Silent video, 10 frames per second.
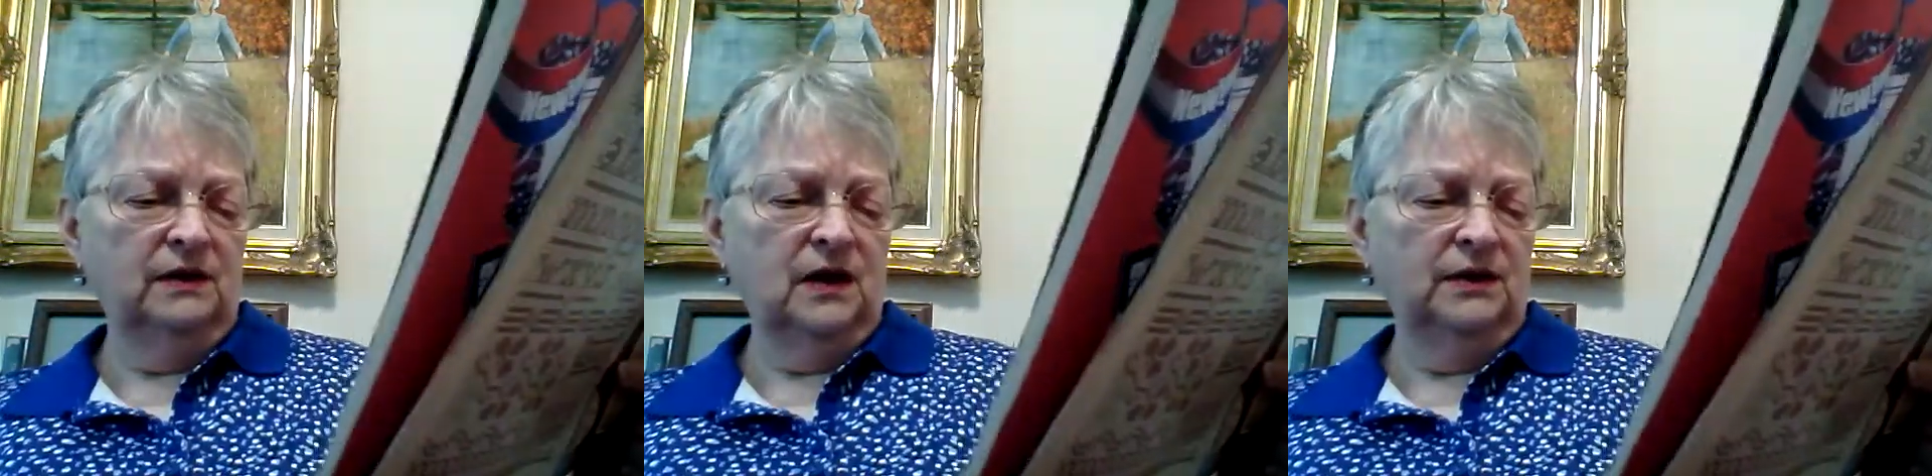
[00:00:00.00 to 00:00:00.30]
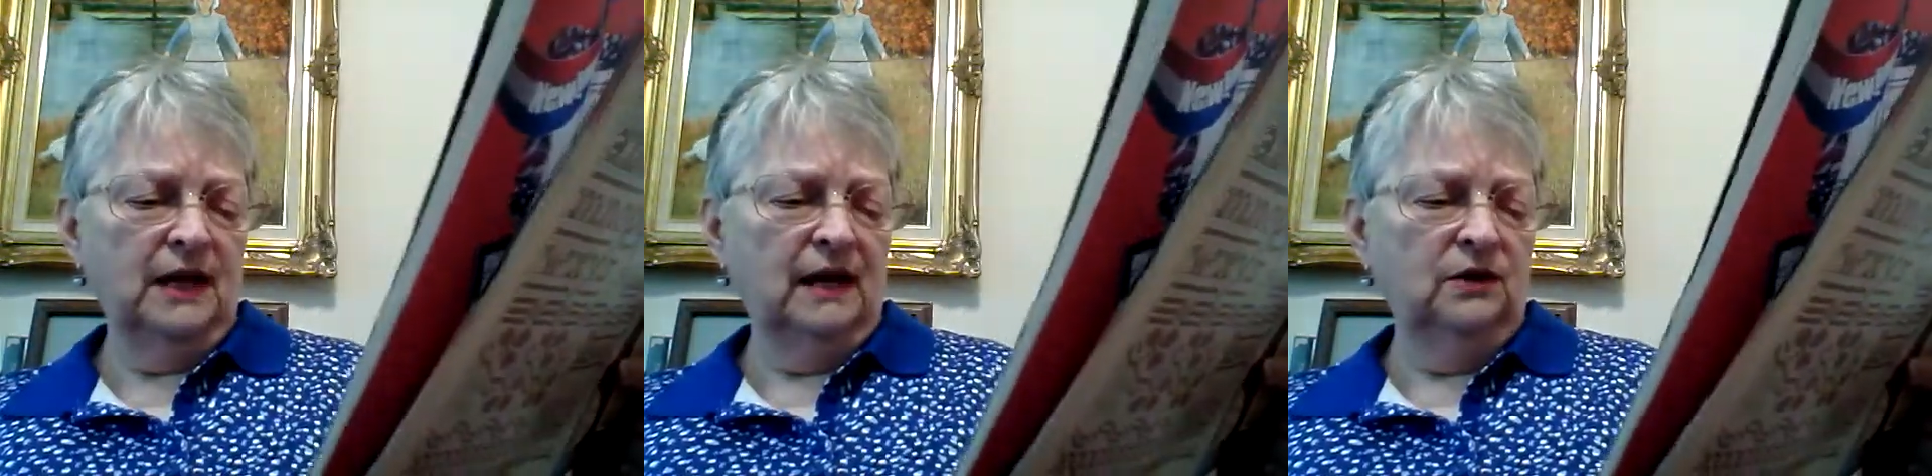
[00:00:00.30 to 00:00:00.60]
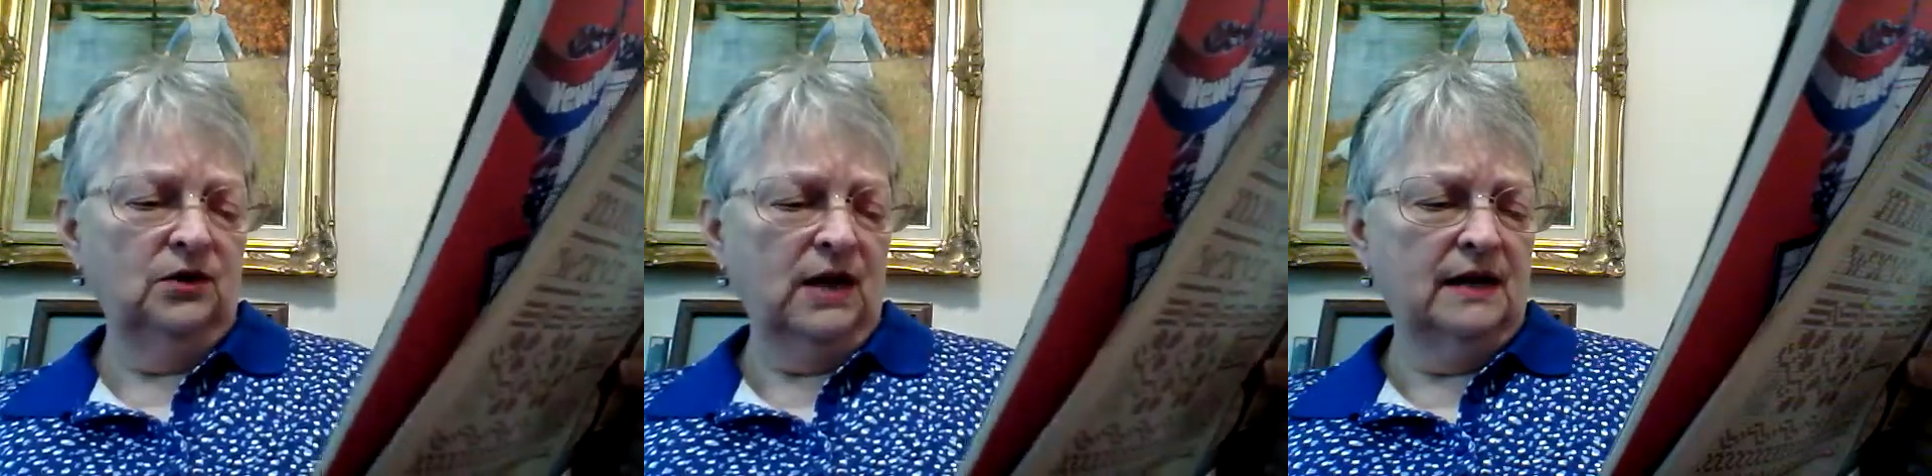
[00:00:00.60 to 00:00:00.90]
on that
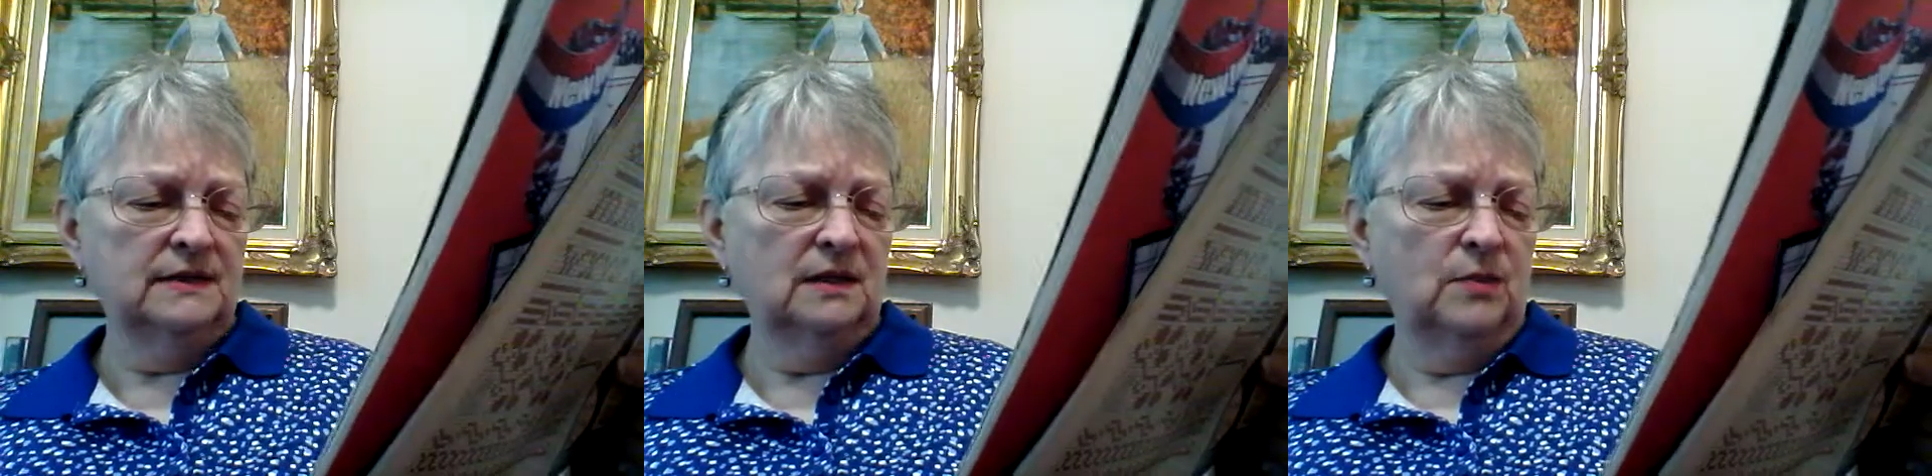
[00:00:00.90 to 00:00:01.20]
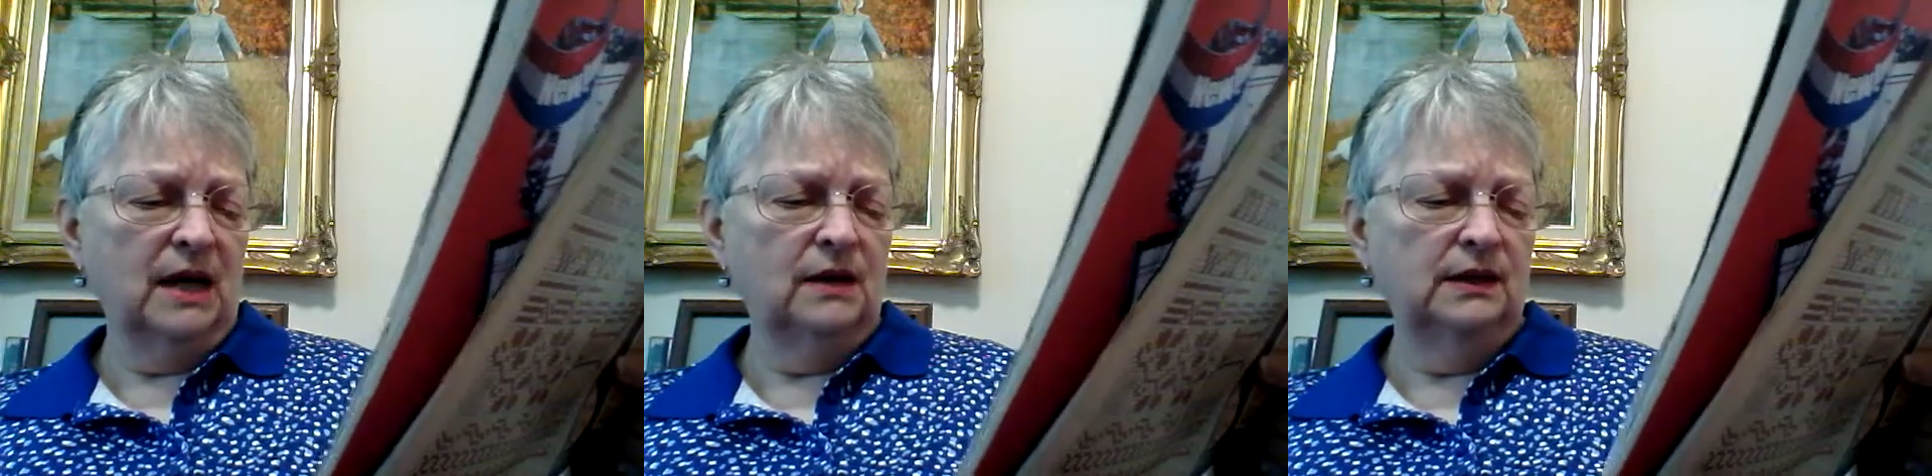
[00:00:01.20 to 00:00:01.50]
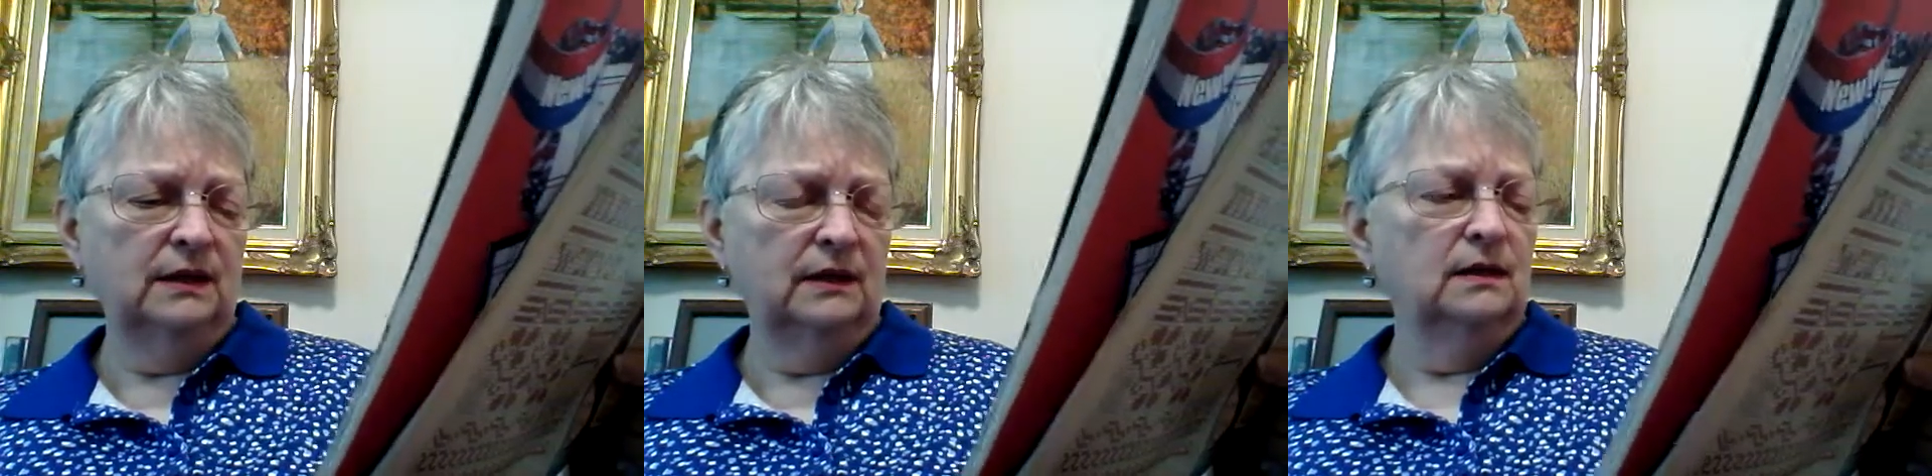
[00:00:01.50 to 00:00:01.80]
or ask about
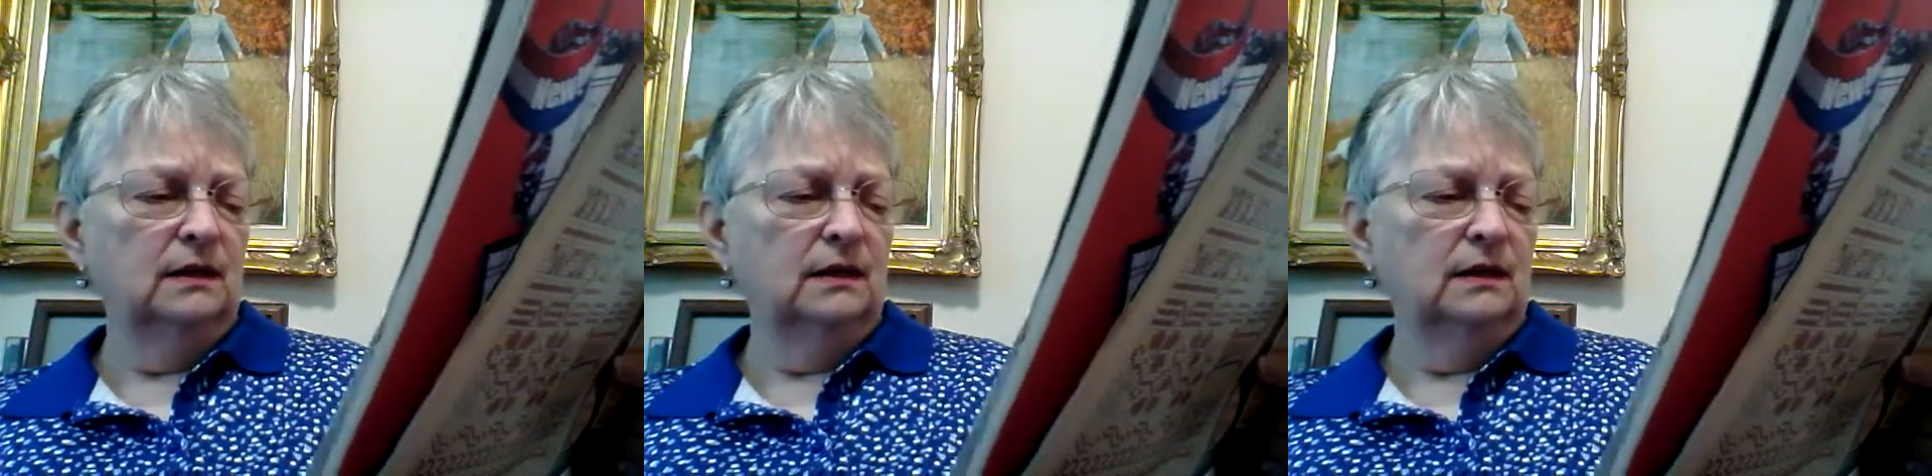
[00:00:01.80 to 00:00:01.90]
it.